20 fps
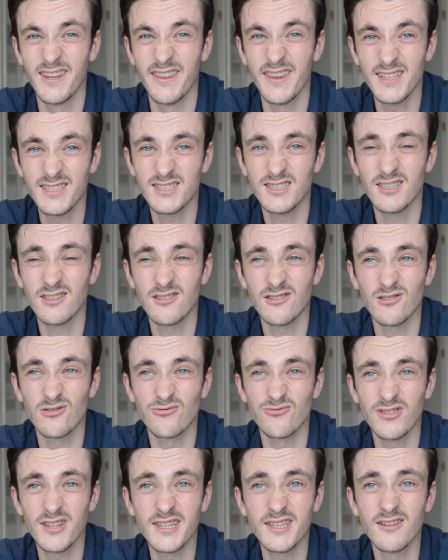This year
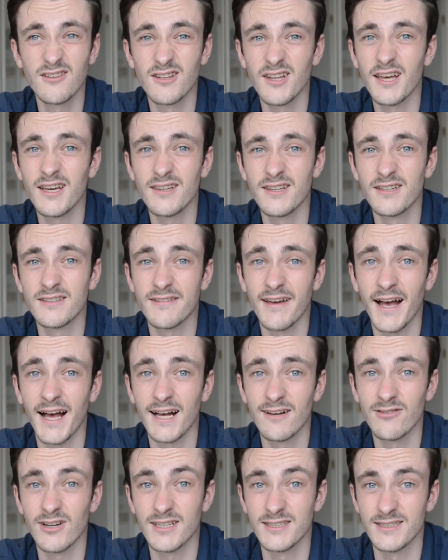they're really unlikely to
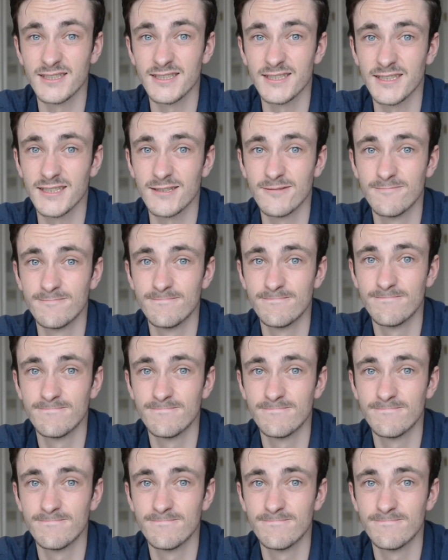have it as easy.